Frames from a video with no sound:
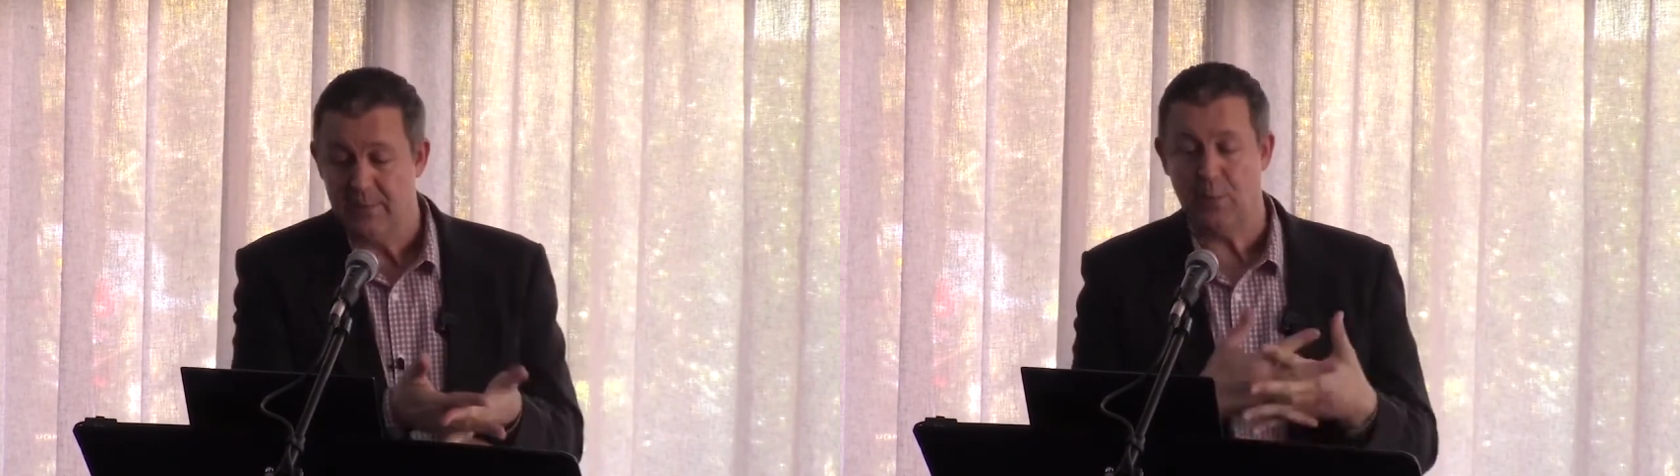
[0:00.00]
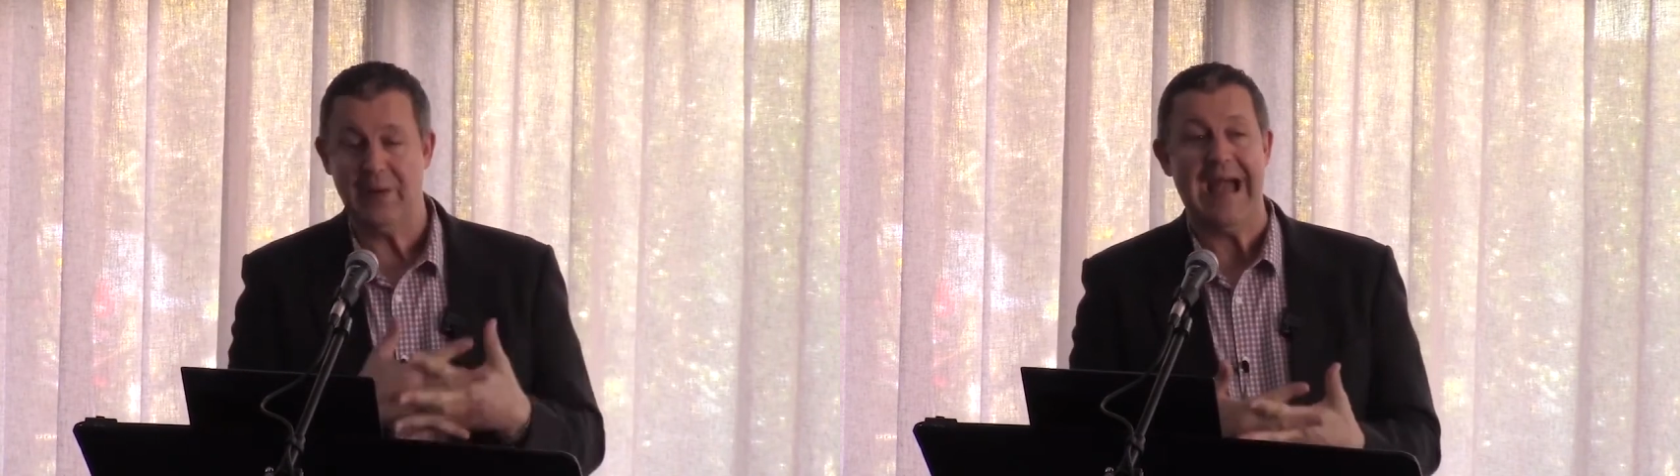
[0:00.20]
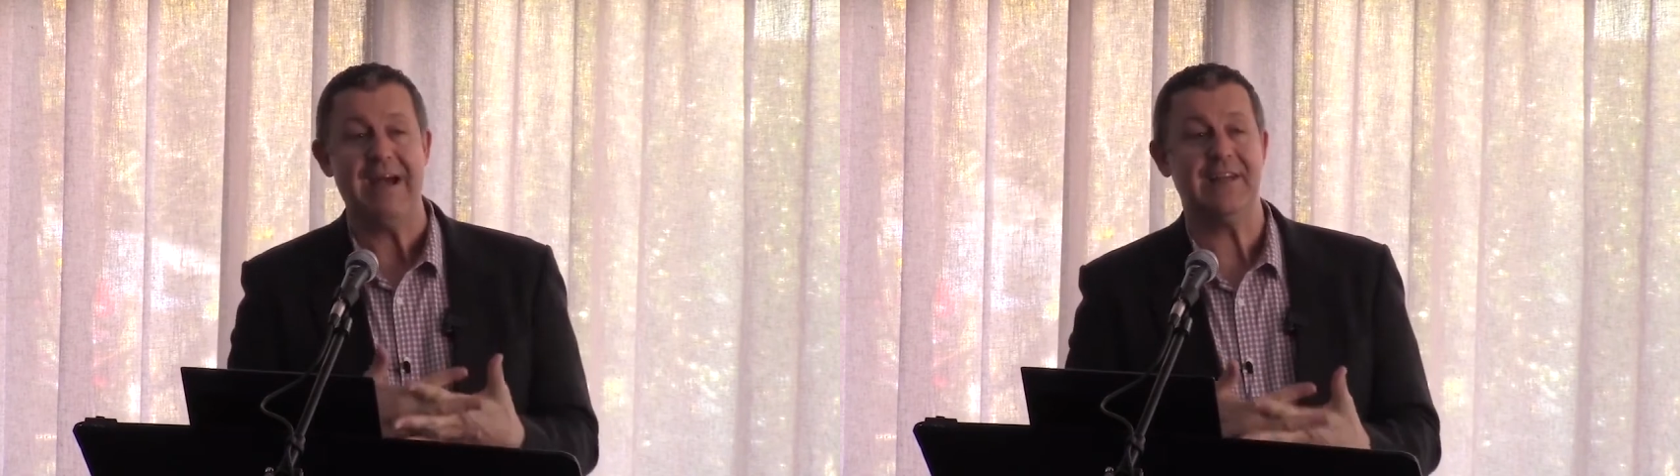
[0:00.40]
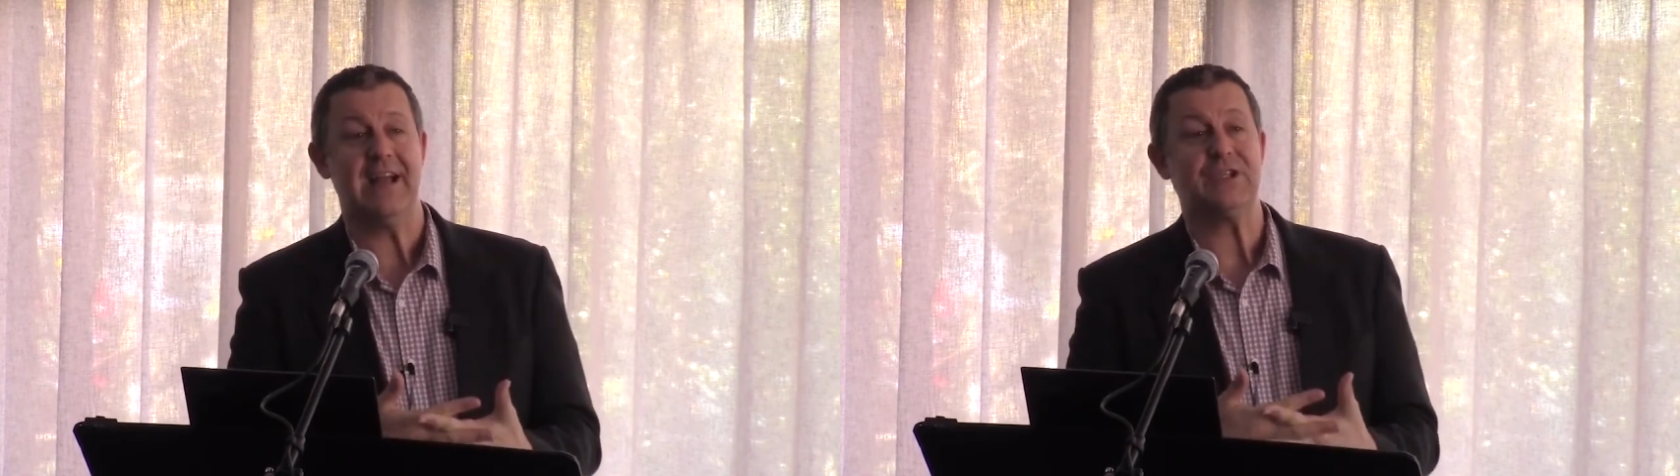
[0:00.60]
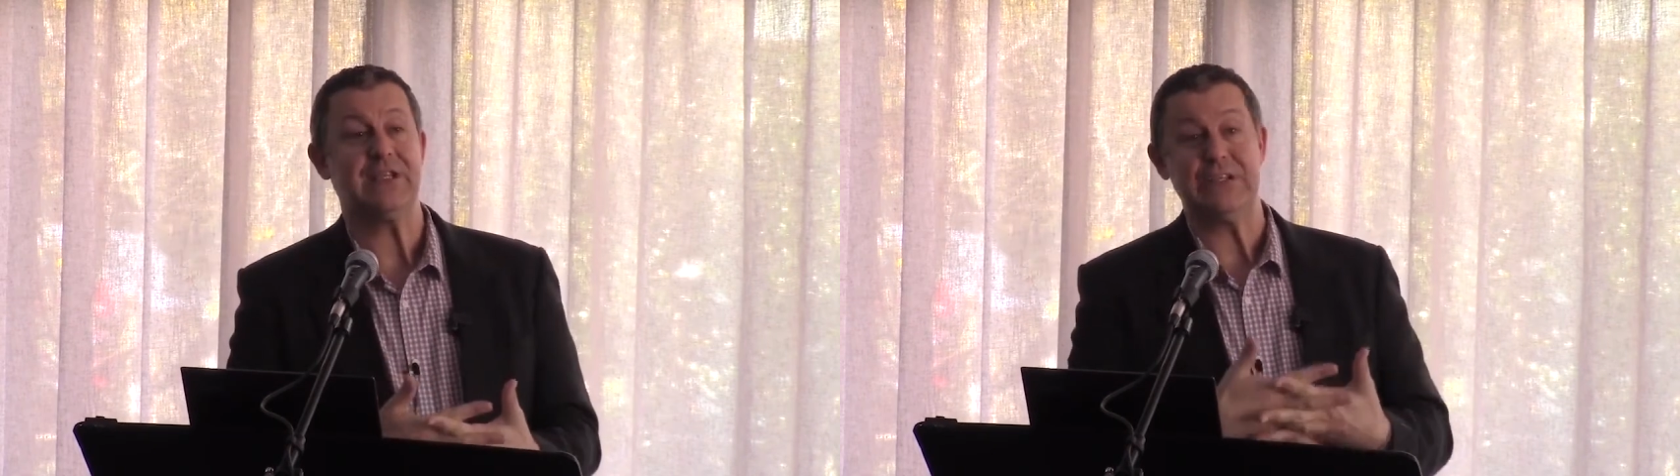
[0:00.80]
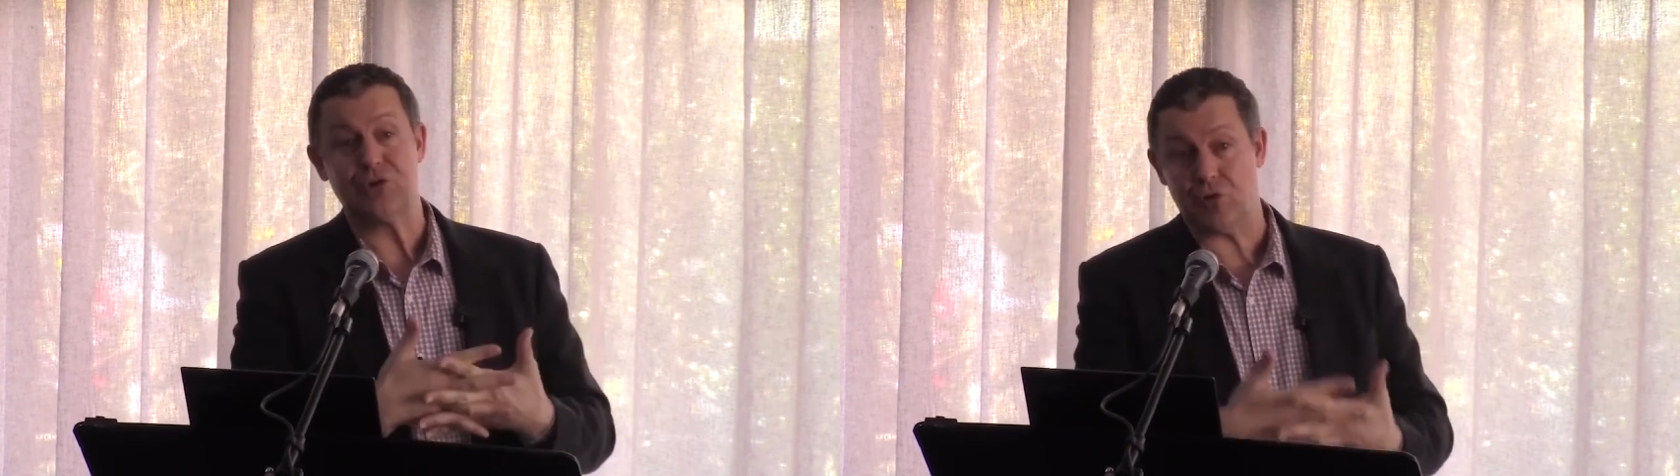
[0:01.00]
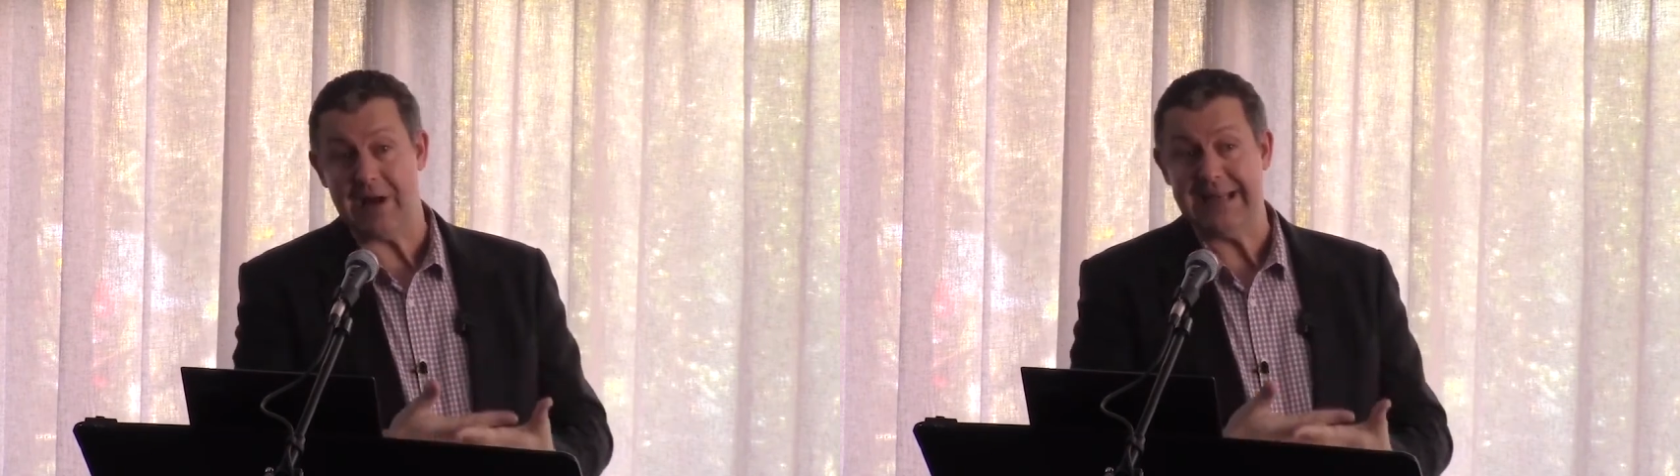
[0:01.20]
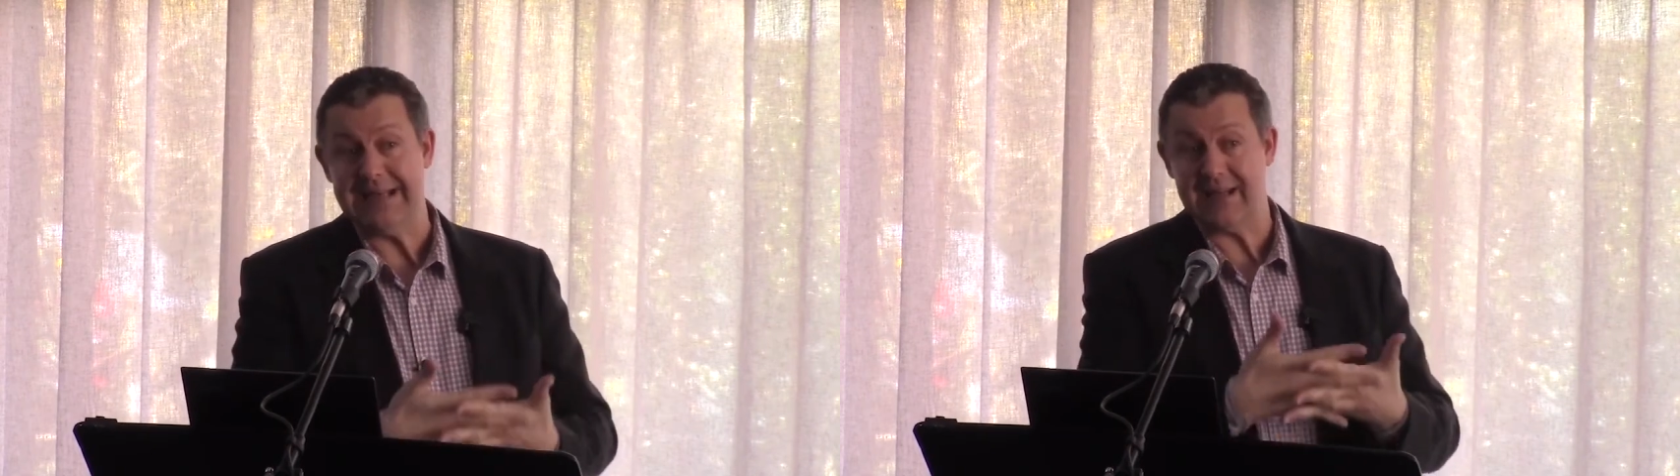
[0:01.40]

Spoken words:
but we haven't actually trained